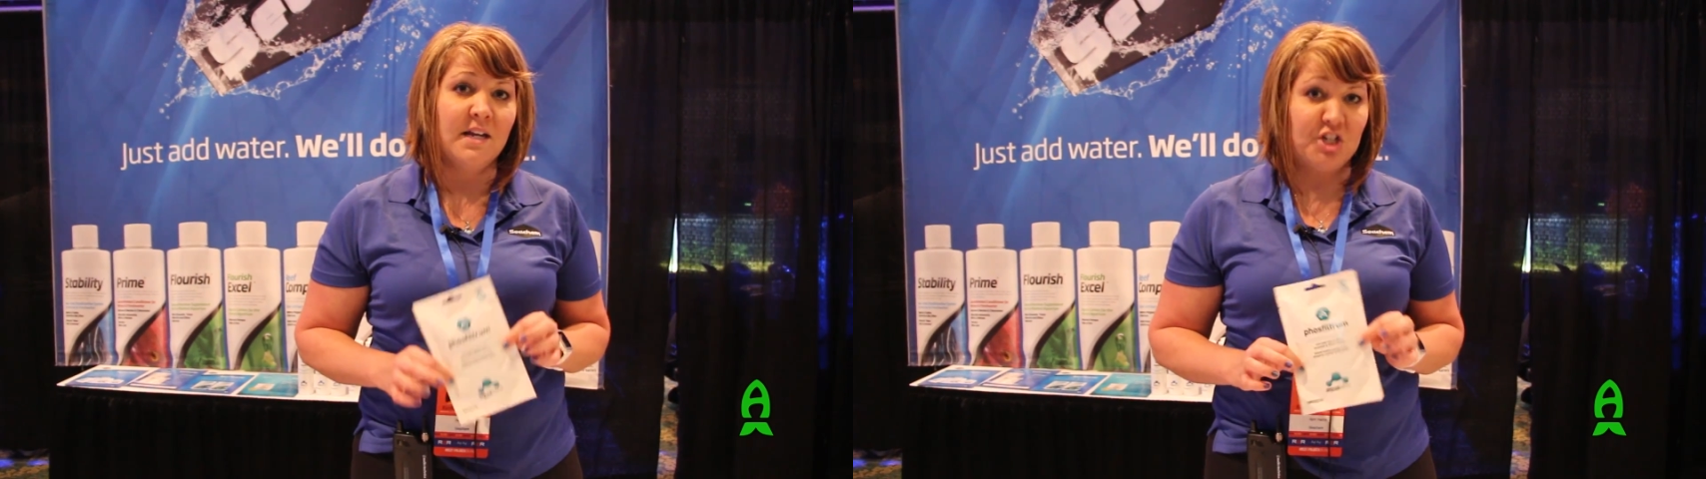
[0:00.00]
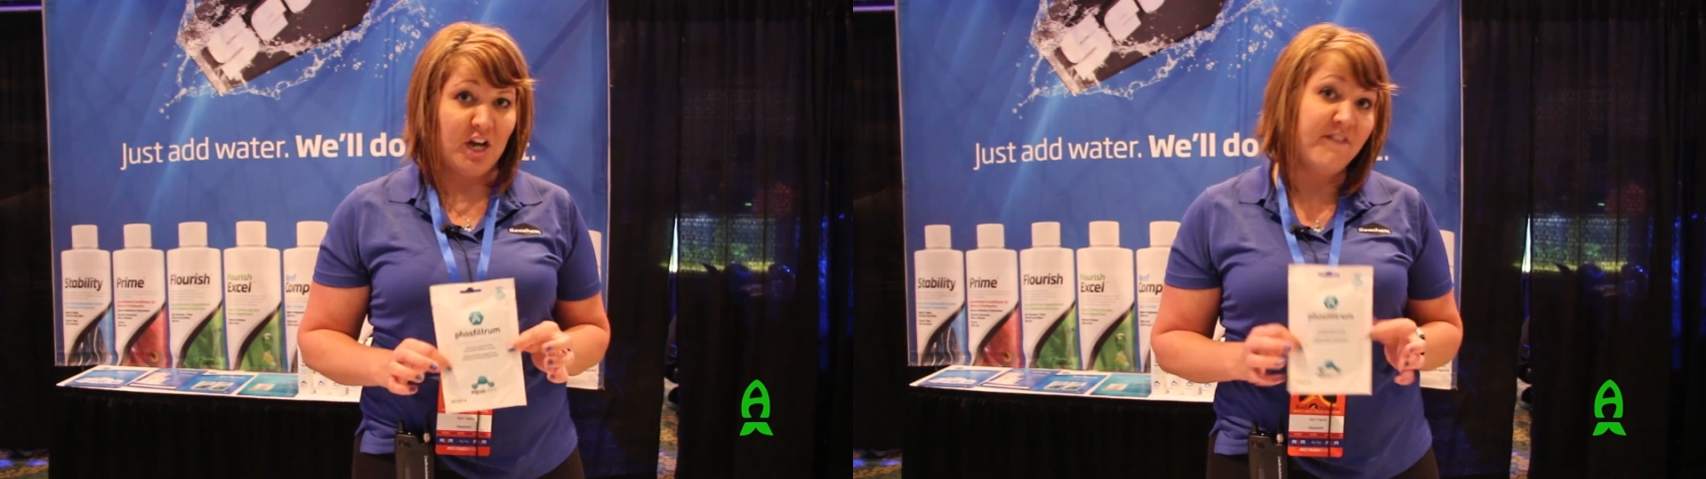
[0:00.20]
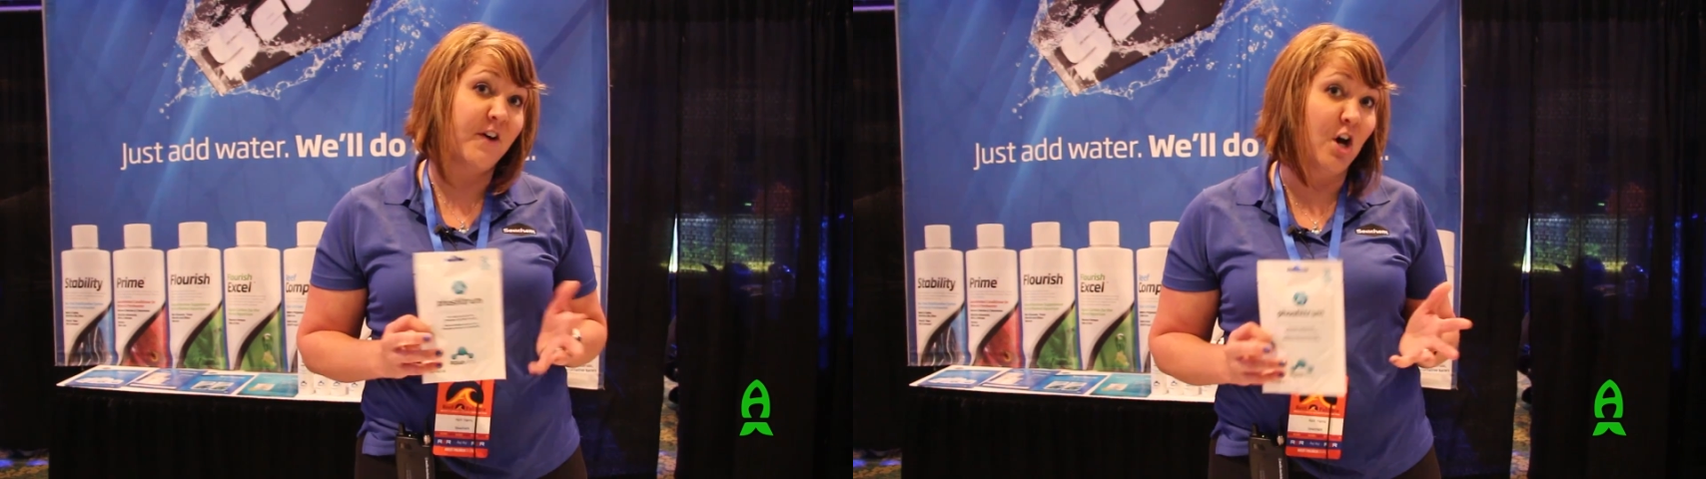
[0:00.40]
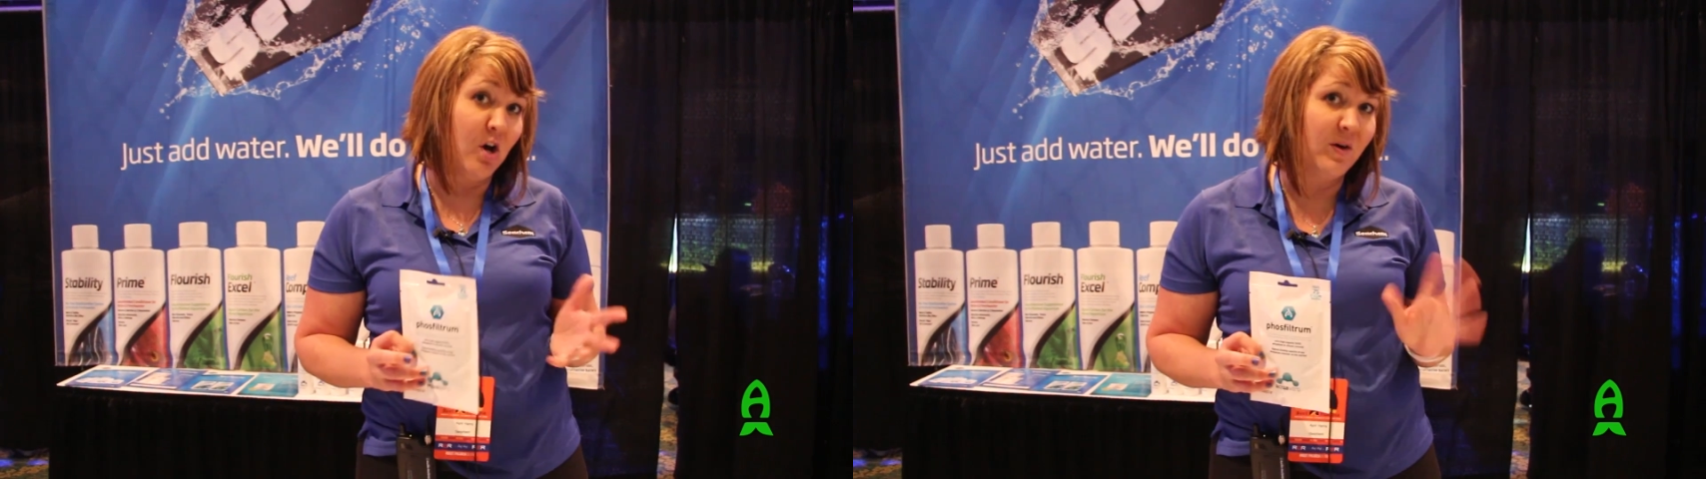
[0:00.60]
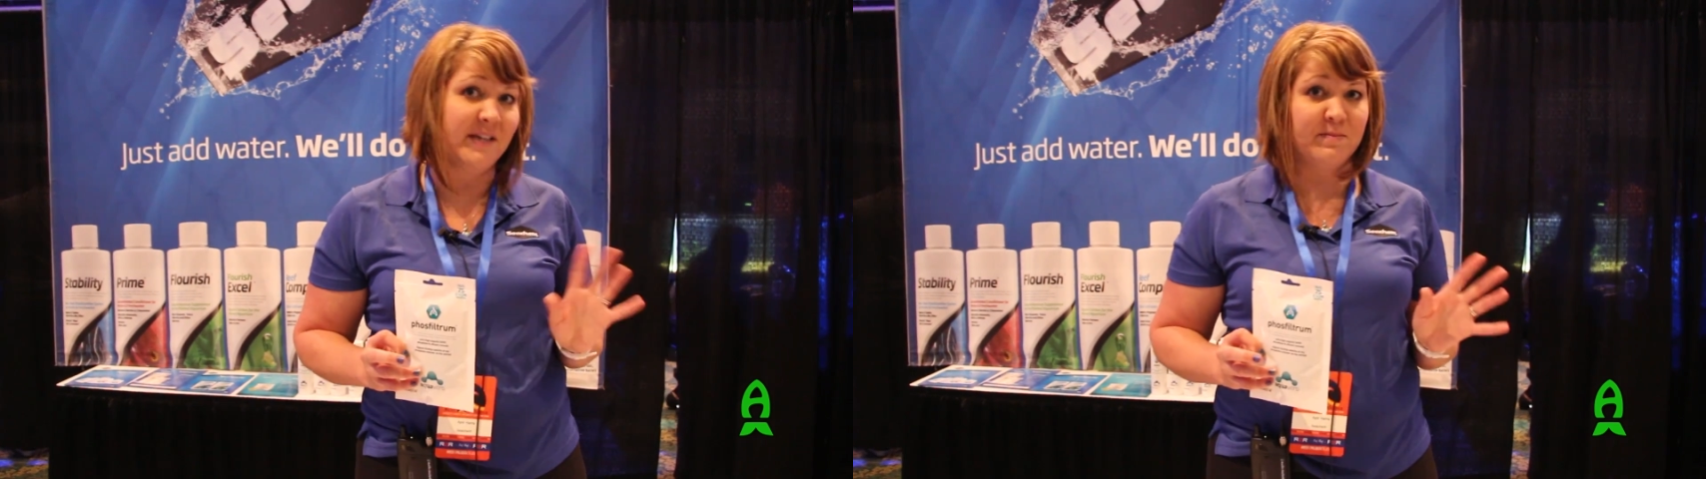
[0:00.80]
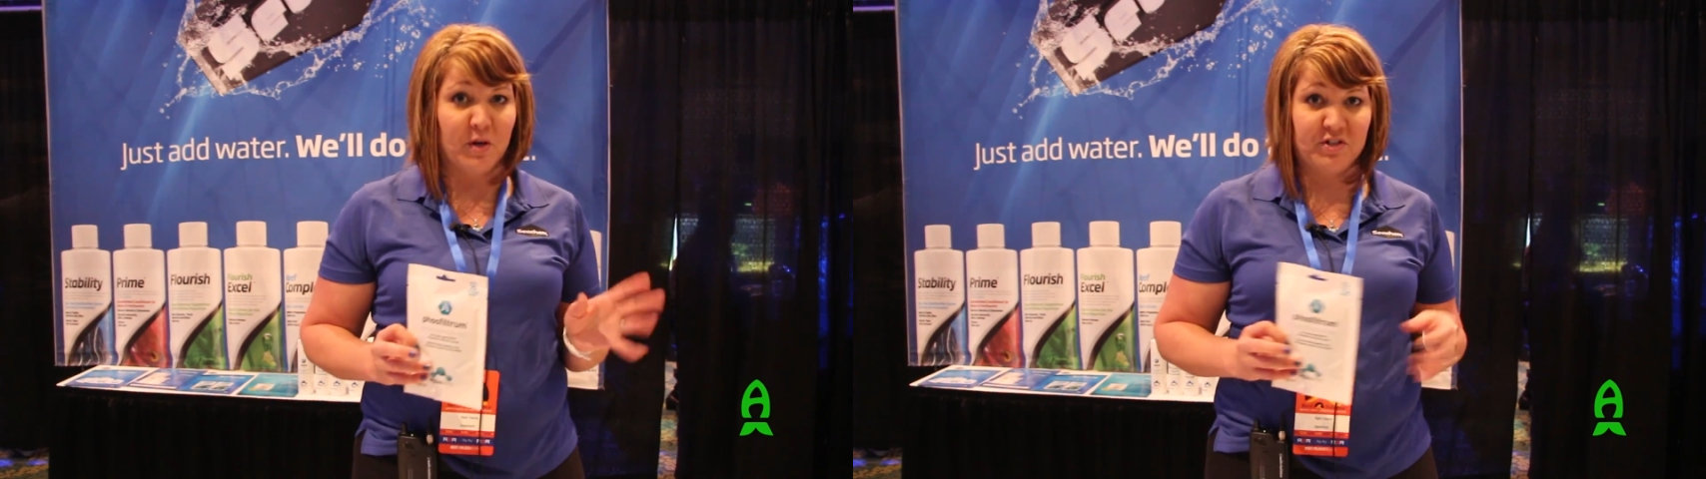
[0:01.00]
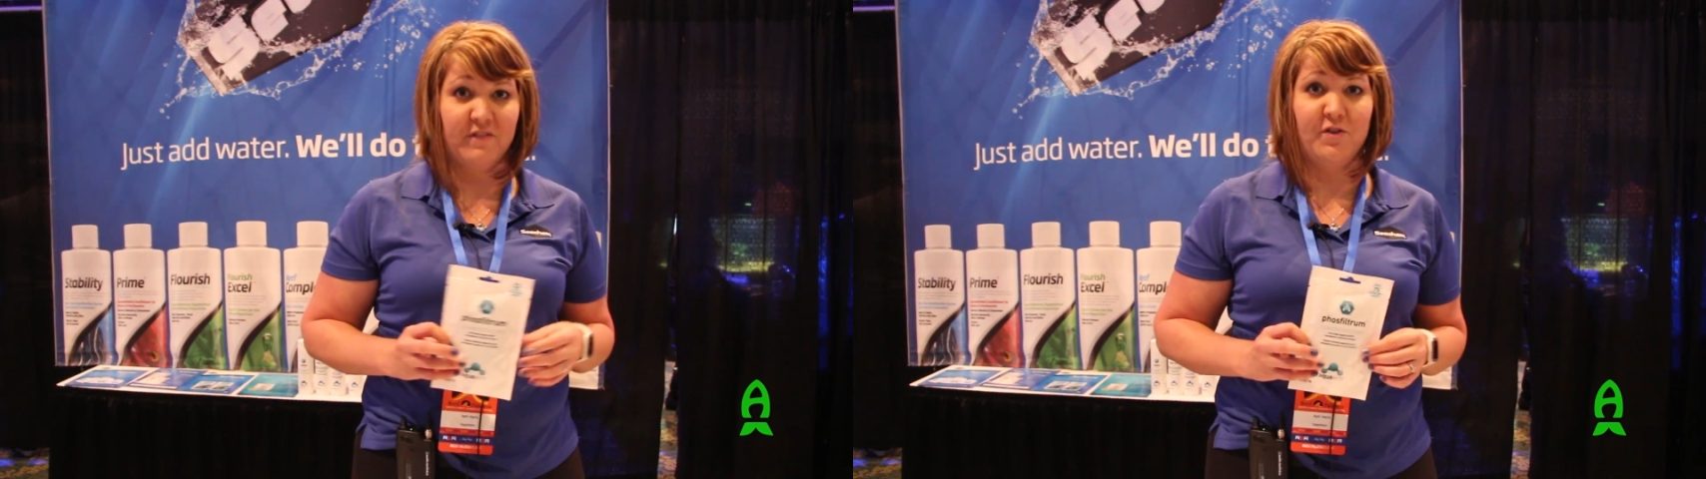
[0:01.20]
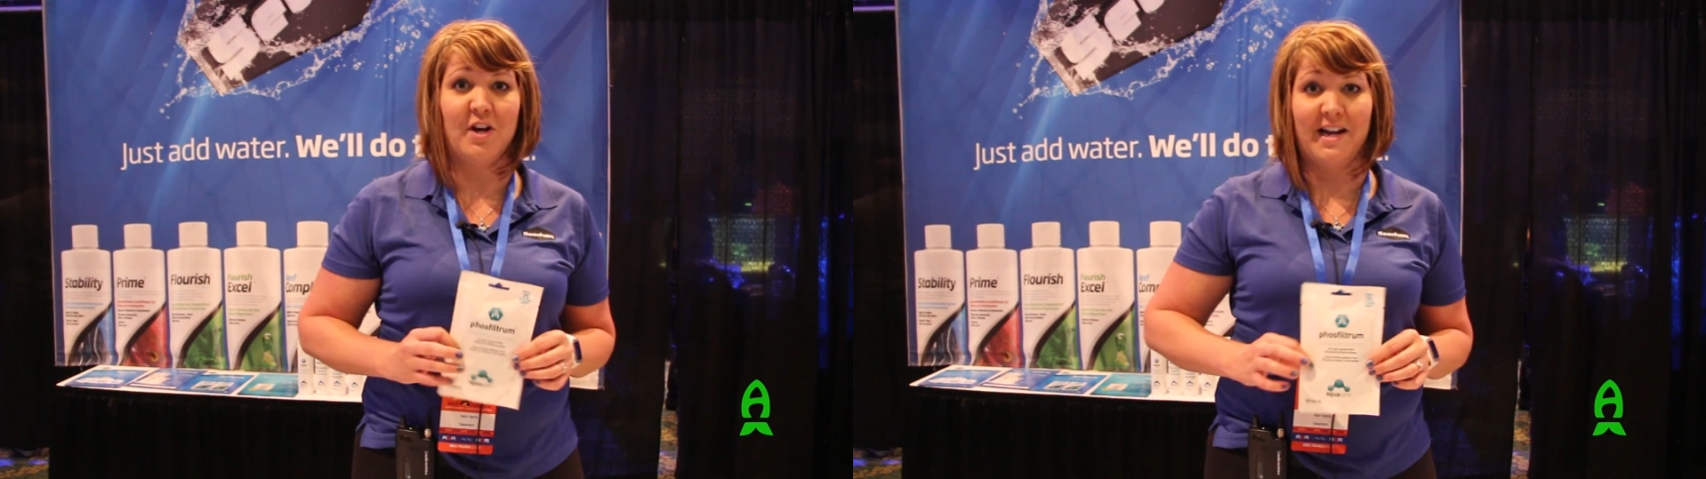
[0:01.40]
GFO, as most
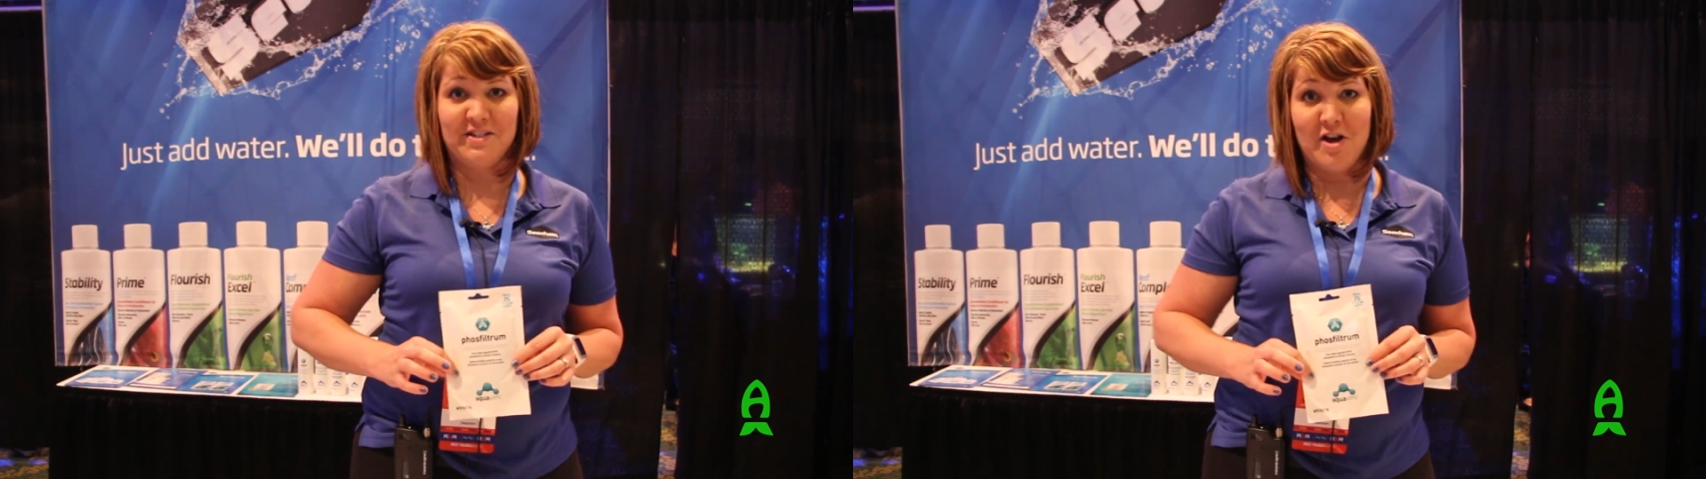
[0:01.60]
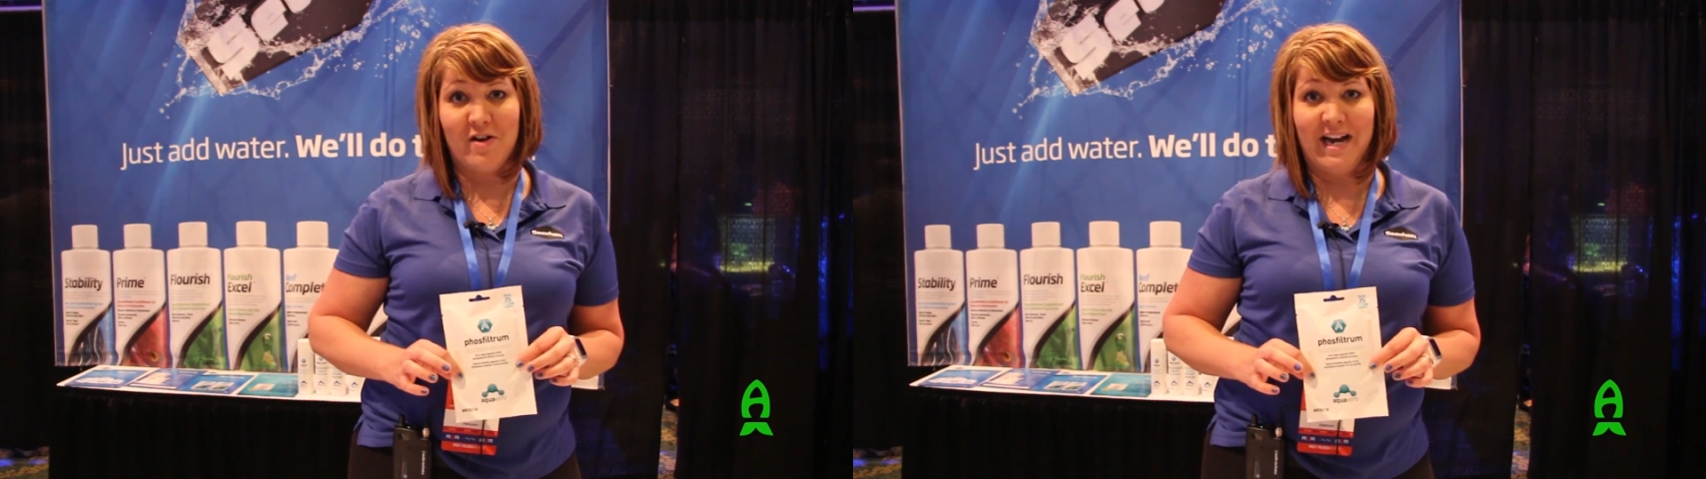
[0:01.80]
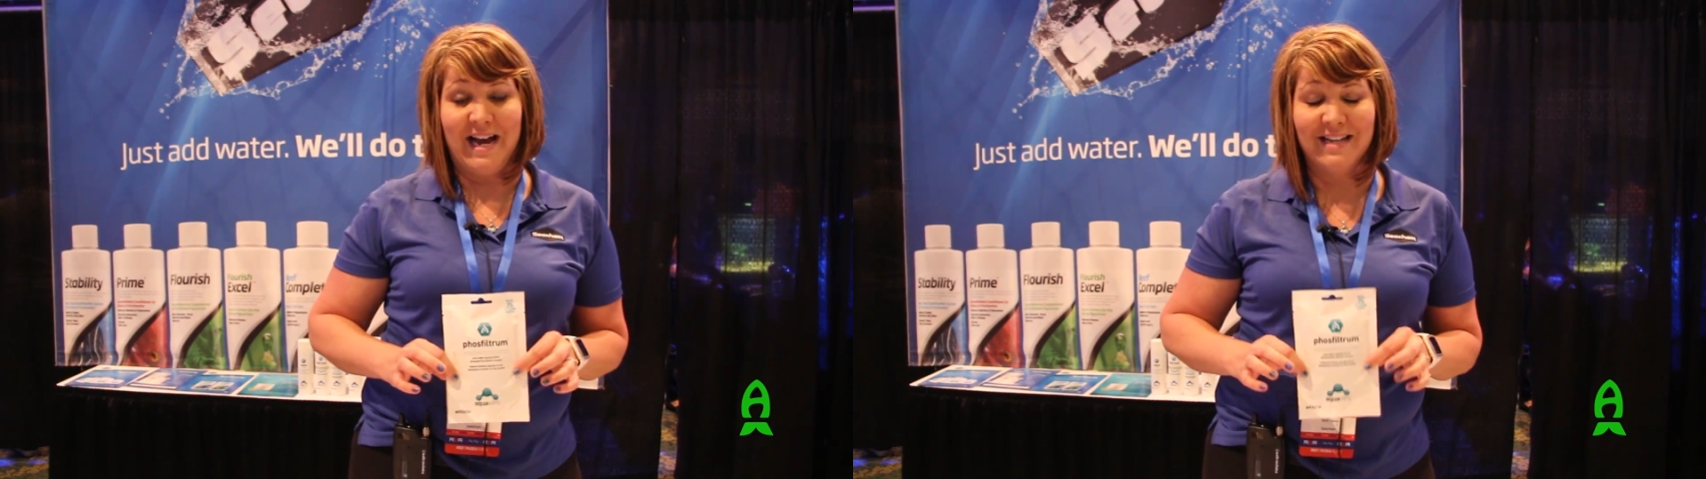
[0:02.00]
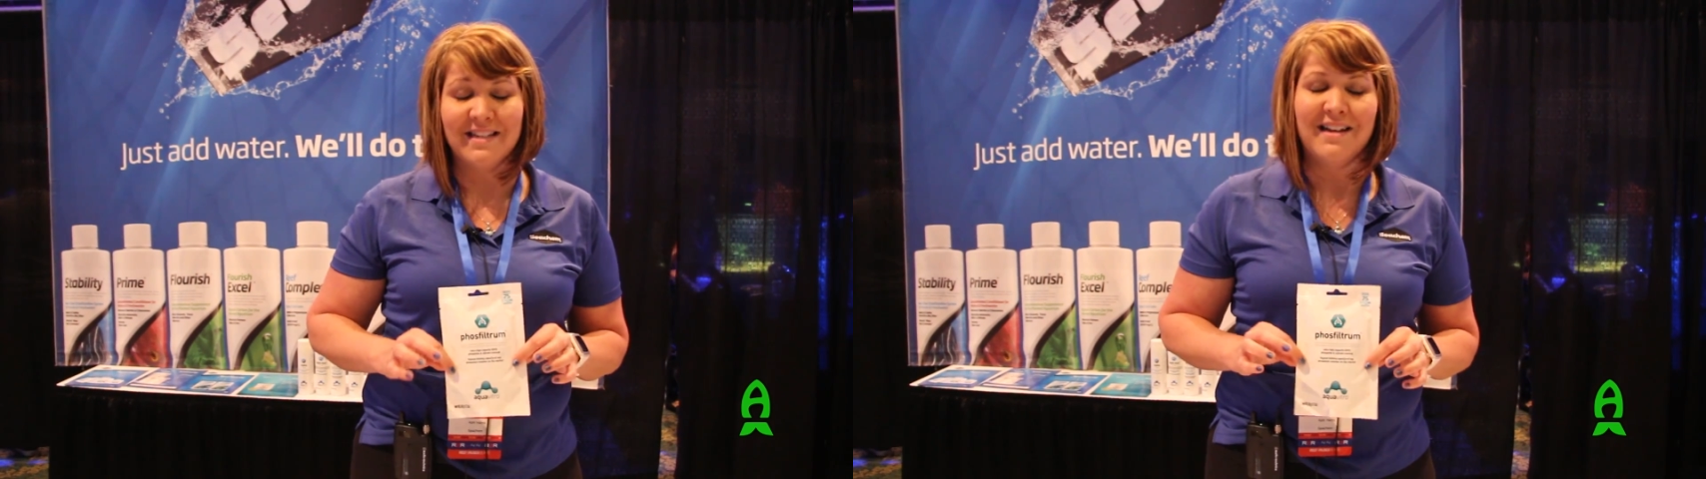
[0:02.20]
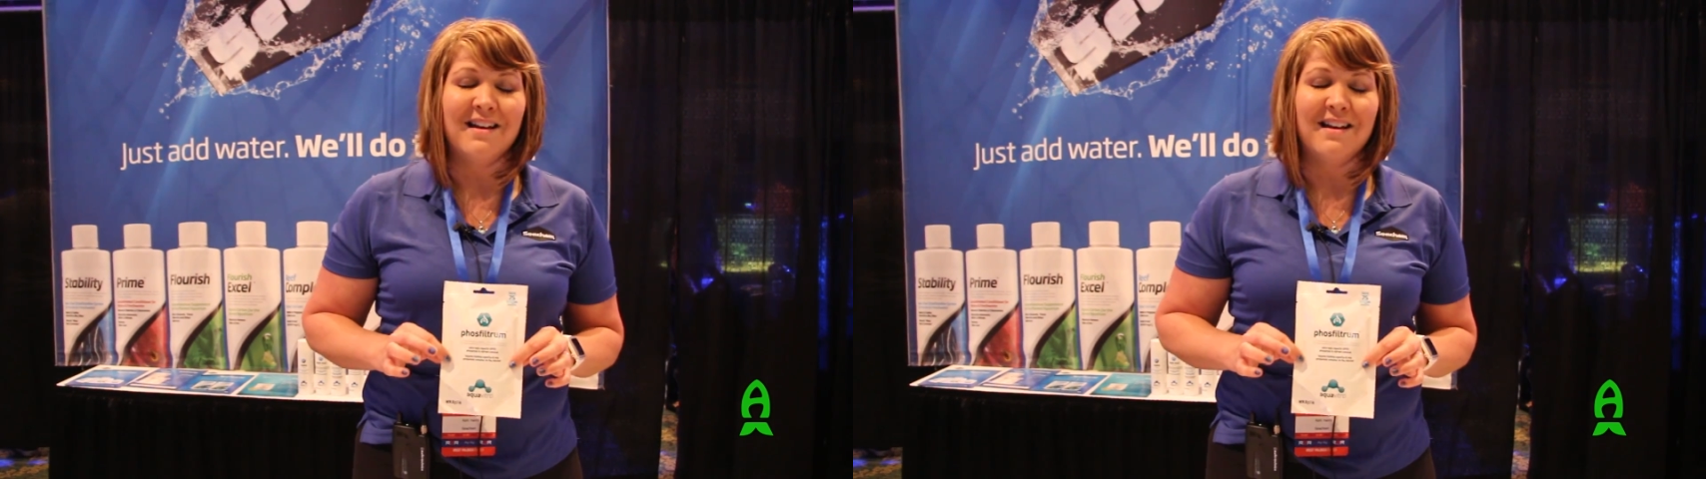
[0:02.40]
of you guys know it as.